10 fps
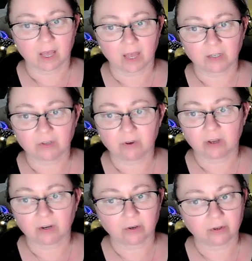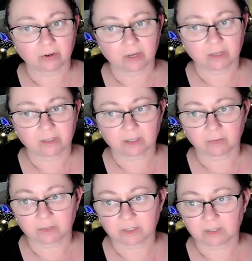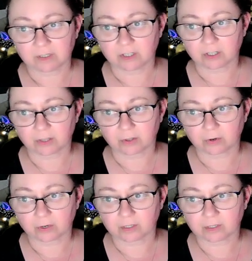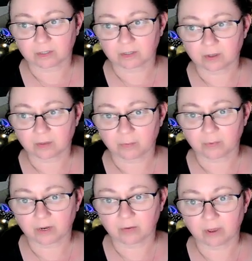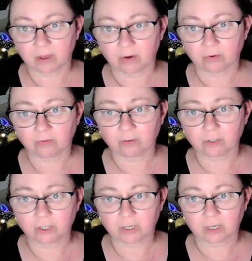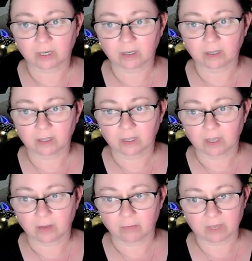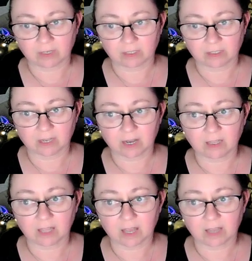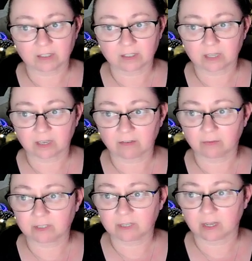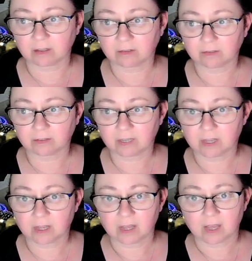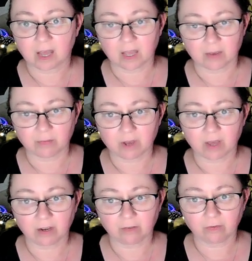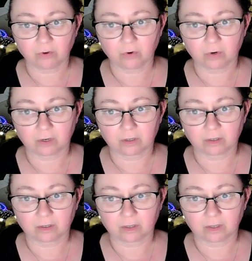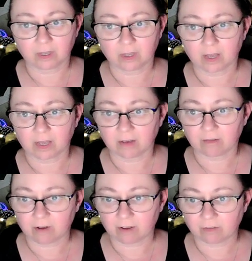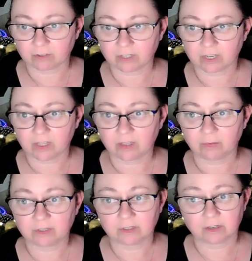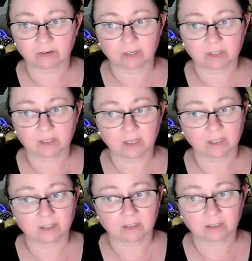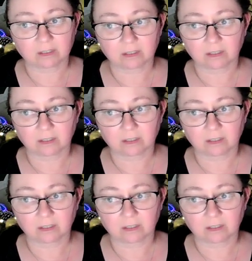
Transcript: I do not know your customs, Deja Thoris, but in my own Virginia, a man does not lie to save himself. I am not of Dor. I have never seen the mysterious Iss.